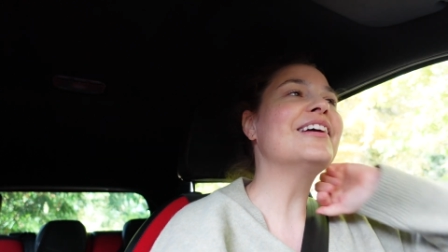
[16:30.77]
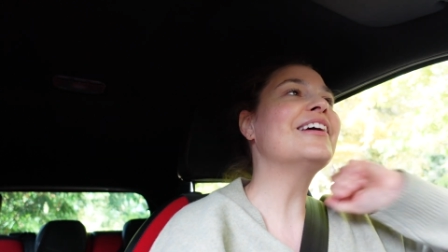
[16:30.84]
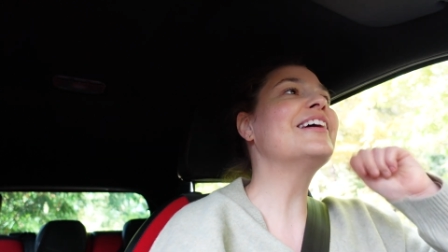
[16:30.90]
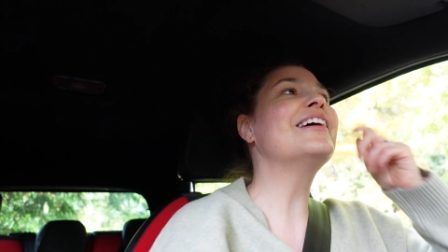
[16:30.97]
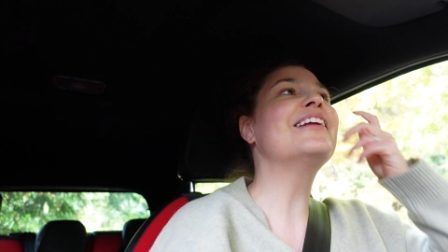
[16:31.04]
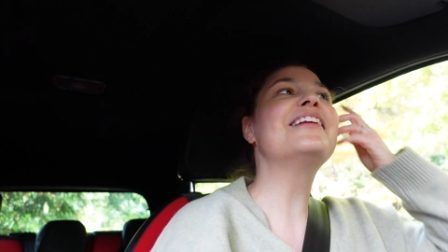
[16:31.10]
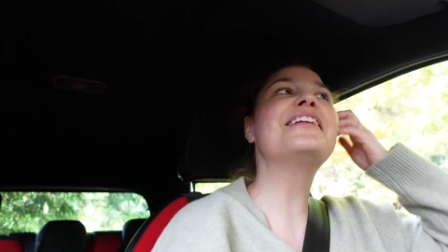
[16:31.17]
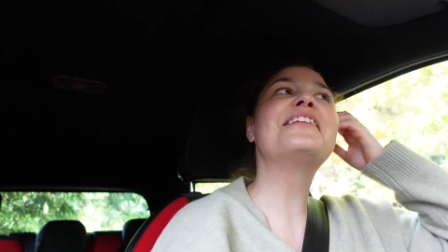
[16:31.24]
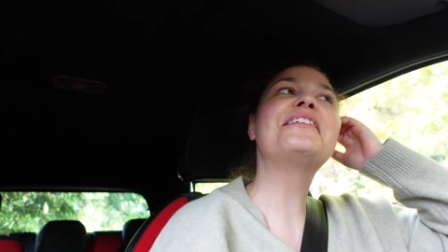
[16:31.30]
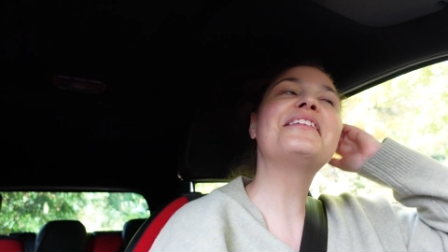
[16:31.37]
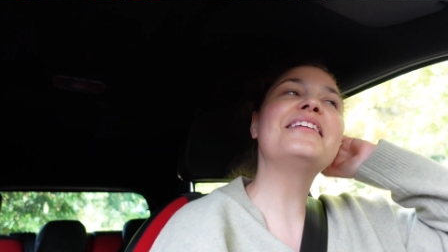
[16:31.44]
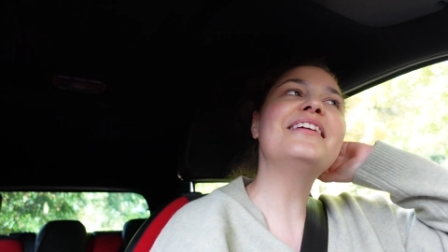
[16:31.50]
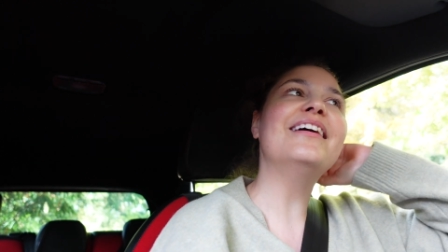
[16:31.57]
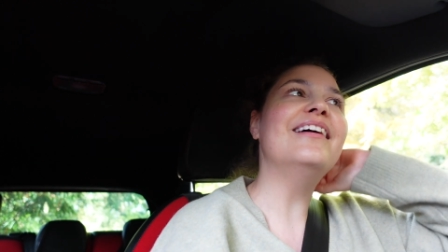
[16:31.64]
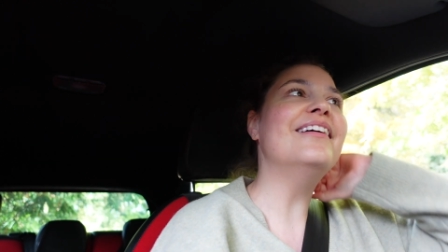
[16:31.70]
And
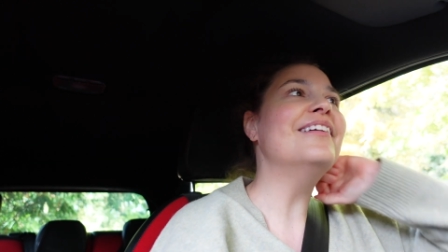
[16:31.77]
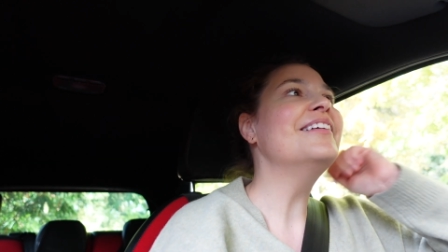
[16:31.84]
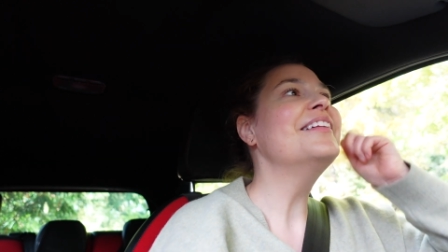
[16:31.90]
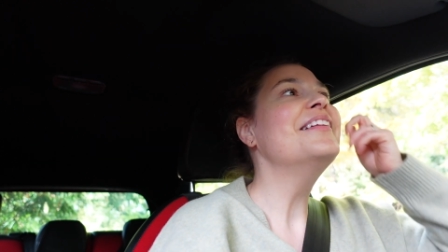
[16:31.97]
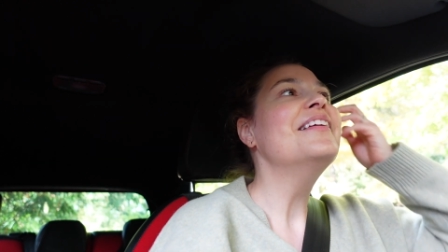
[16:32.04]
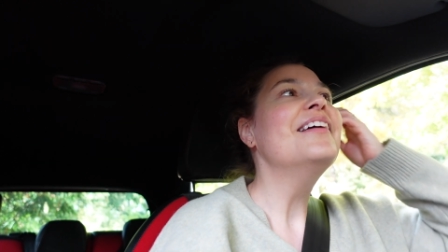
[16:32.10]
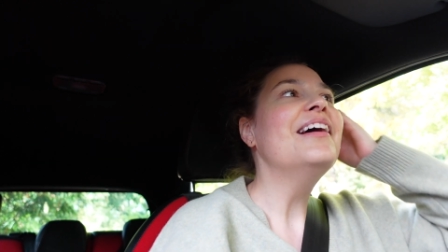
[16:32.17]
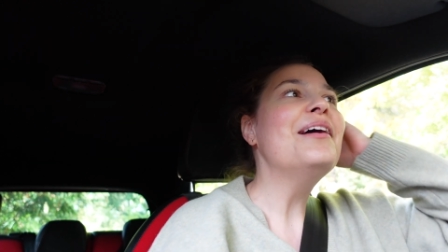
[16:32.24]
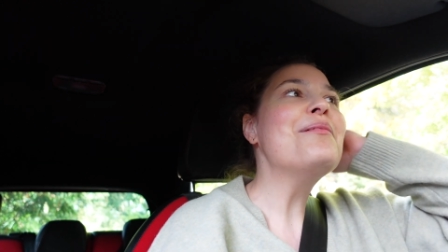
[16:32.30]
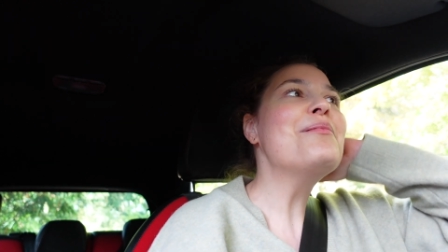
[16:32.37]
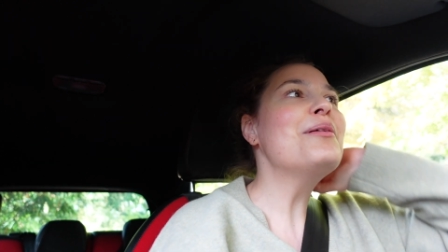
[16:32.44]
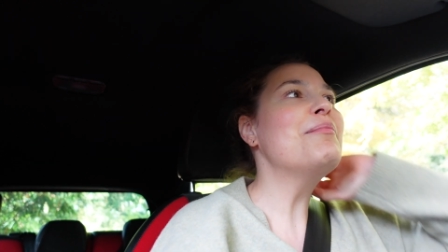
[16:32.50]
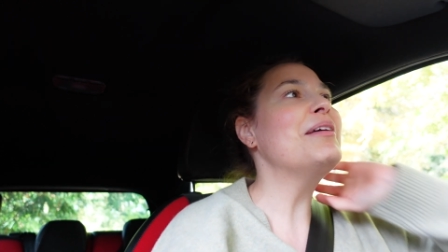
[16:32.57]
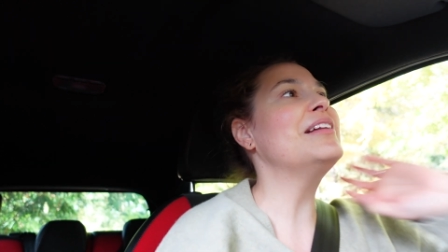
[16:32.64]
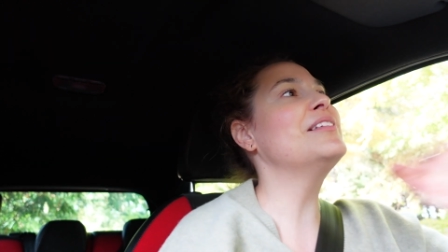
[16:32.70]
yeah, and
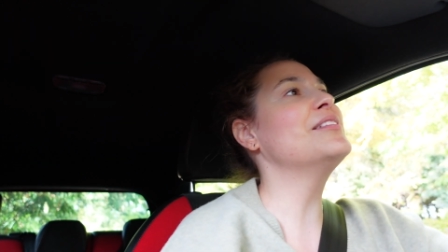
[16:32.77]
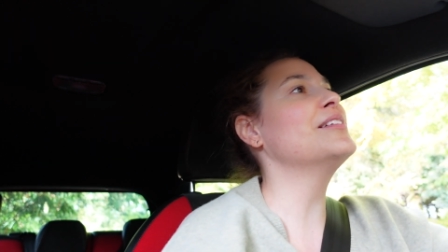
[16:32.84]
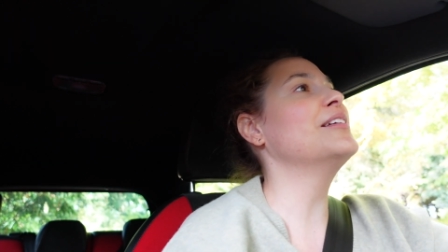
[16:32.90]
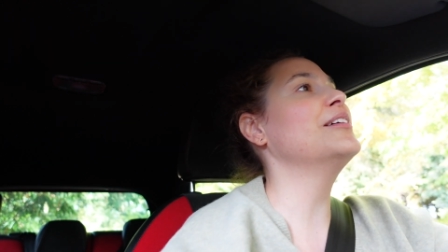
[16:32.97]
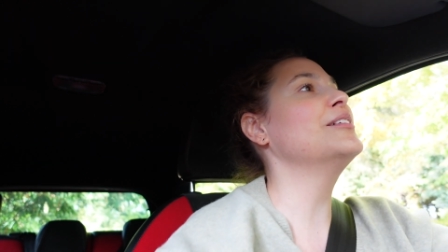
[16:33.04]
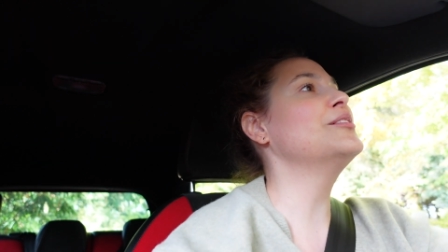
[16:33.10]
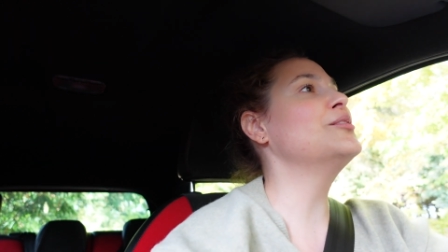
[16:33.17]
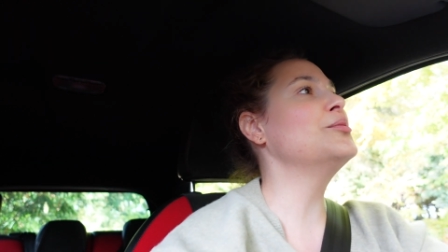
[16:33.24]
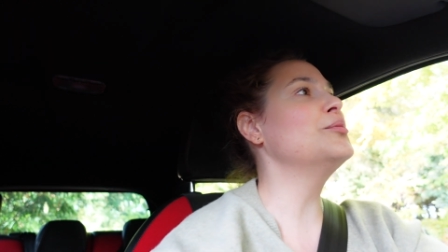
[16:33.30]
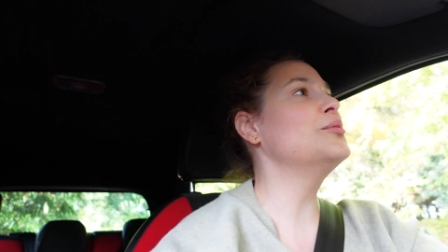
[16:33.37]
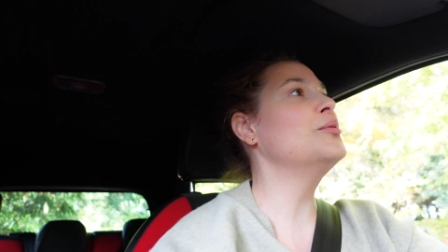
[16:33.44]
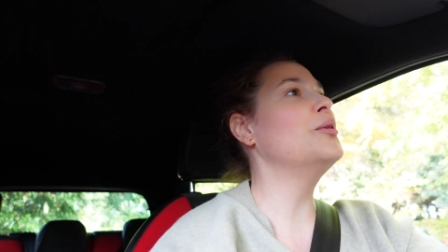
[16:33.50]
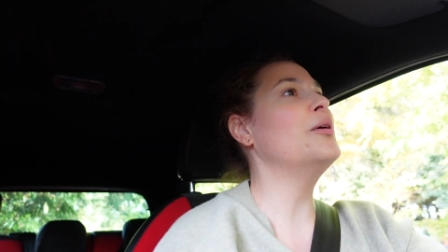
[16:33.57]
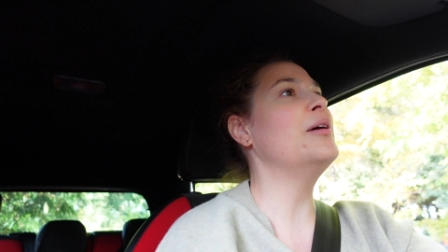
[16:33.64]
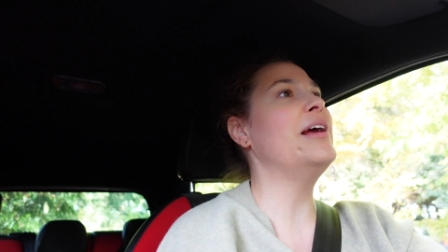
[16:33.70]
we met uh,
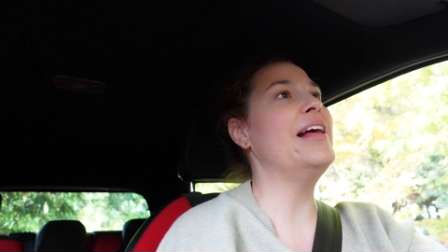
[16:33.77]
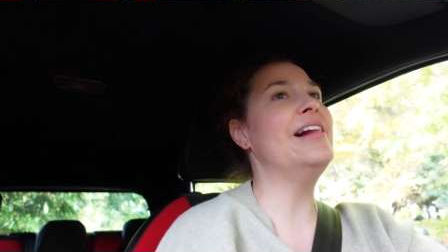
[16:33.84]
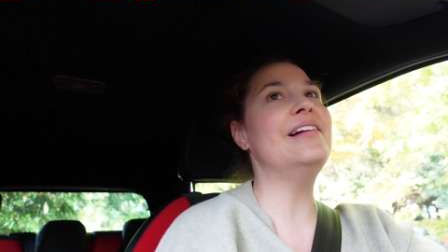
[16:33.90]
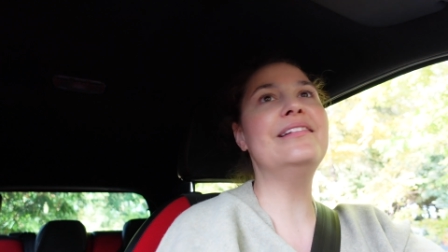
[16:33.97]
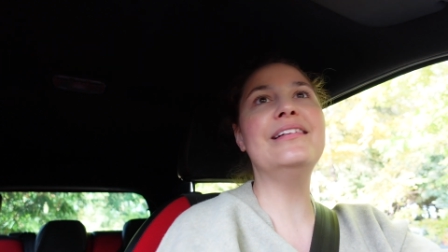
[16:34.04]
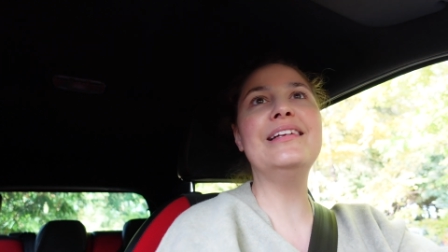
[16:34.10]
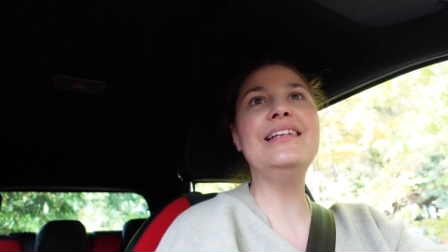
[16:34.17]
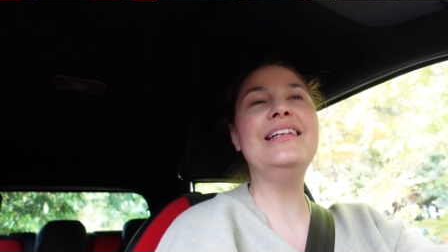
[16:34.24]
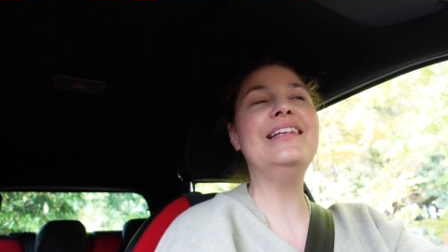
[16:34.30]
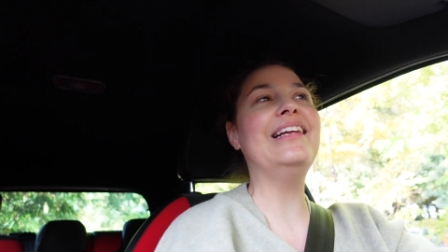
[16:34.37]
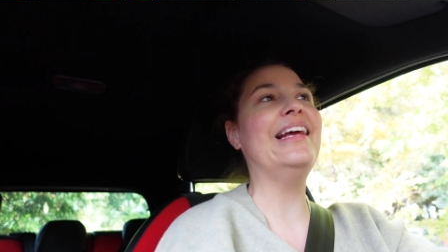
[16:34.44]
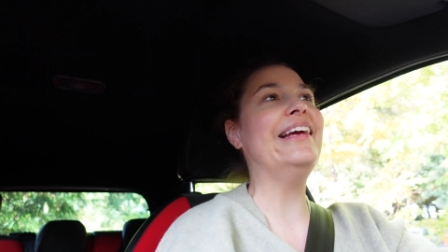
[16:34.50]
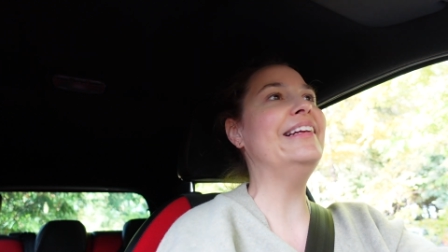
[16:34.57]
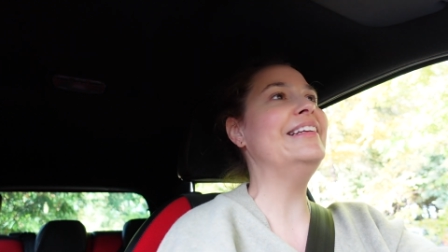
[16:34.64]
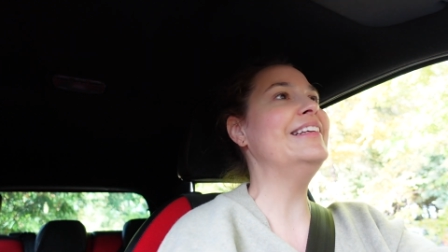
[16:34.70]
two elderly
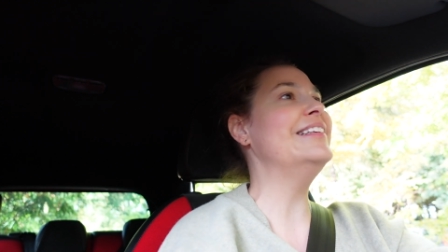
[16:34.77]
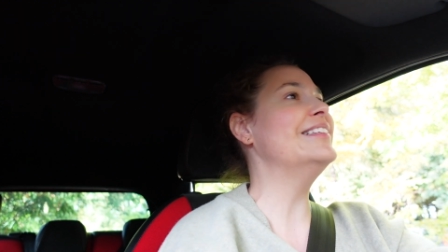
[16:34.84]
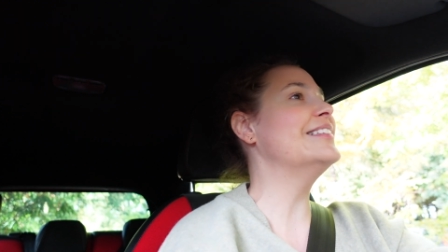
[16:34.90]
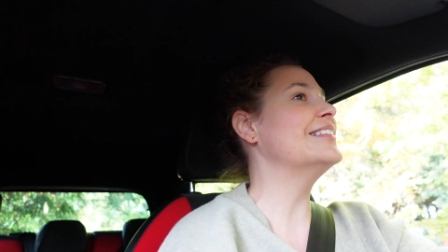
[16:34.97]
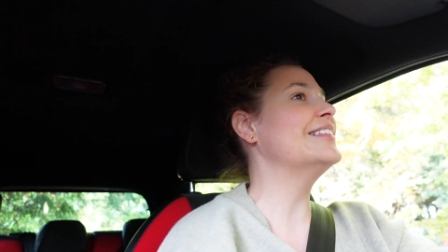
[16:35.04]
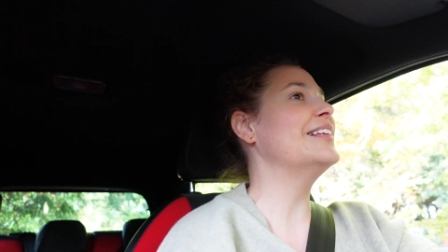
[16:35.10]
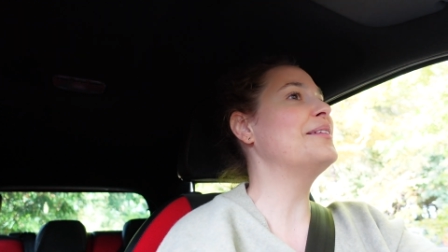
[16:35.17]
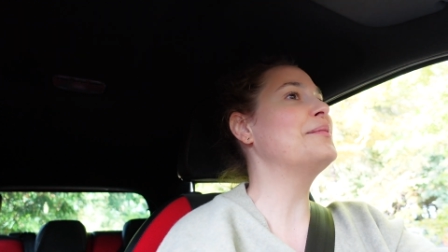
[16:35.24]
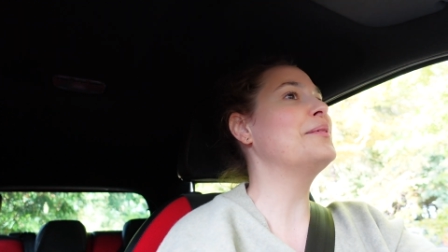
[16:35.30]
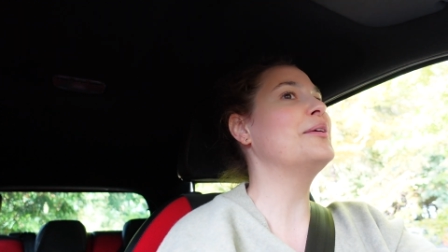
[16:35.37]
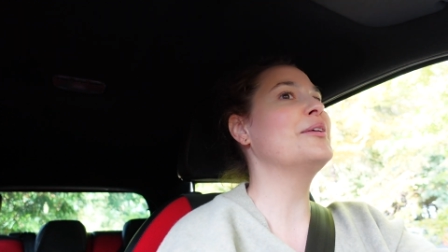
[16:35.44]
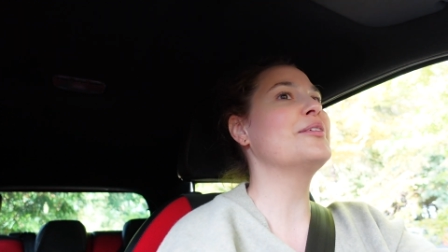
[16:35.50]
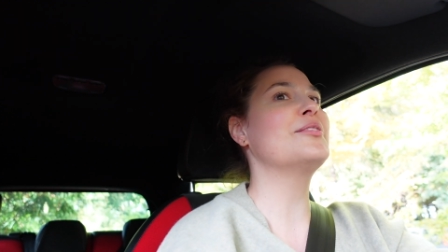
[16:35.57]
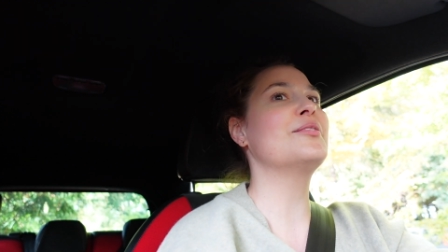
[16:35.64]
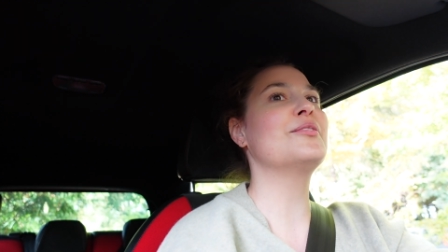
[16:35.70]
ladies. They were
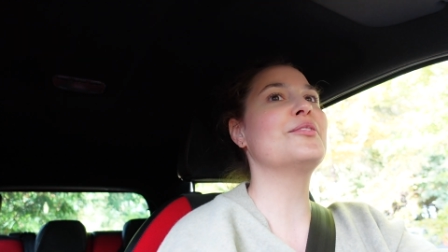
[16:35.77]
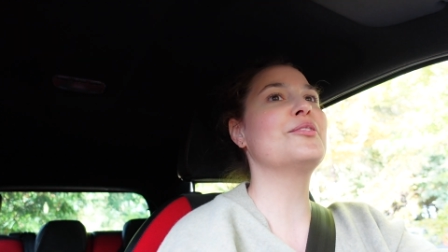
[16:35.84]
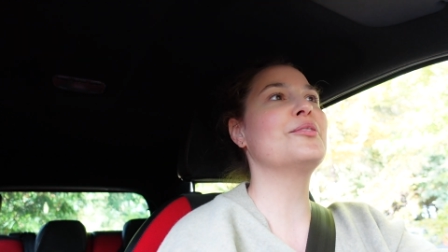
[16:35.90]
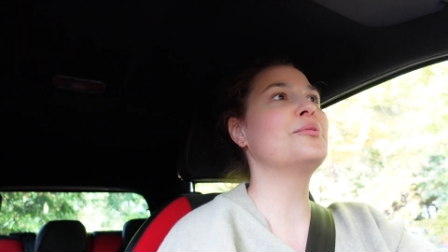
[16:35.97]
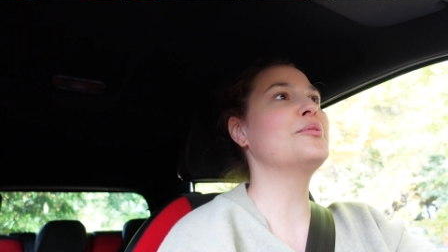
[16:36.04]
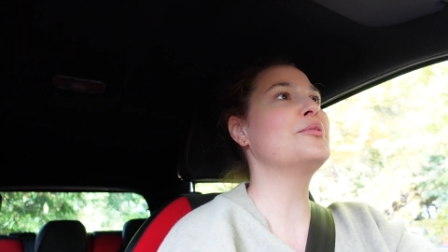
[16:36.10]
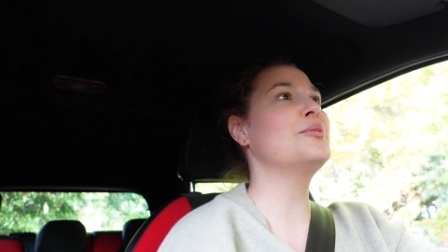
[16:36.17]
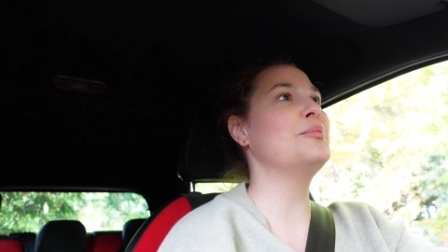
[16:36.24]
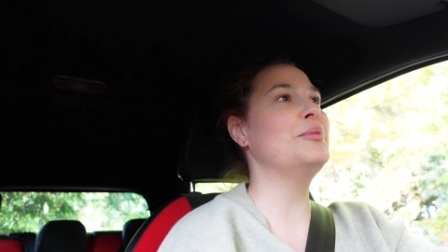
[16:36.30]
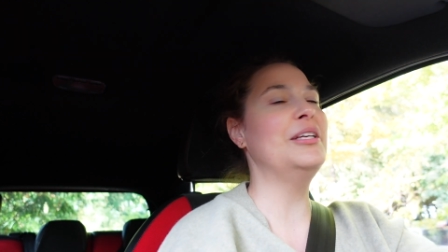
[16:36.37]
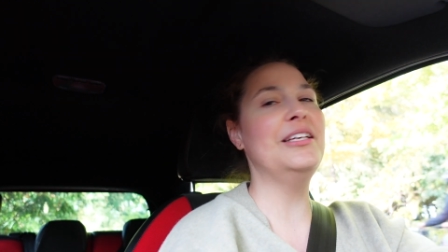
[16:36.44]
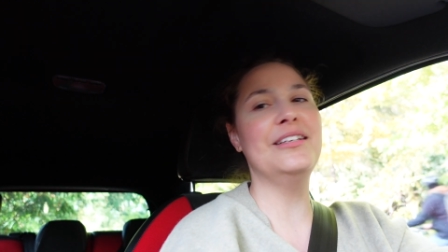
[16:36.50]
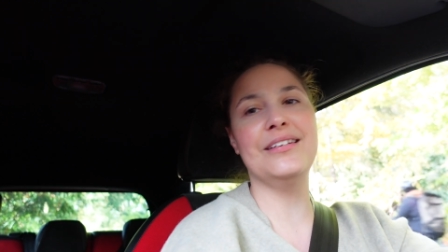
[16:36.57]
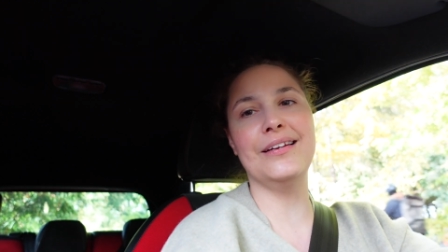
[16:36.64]
also so sweet.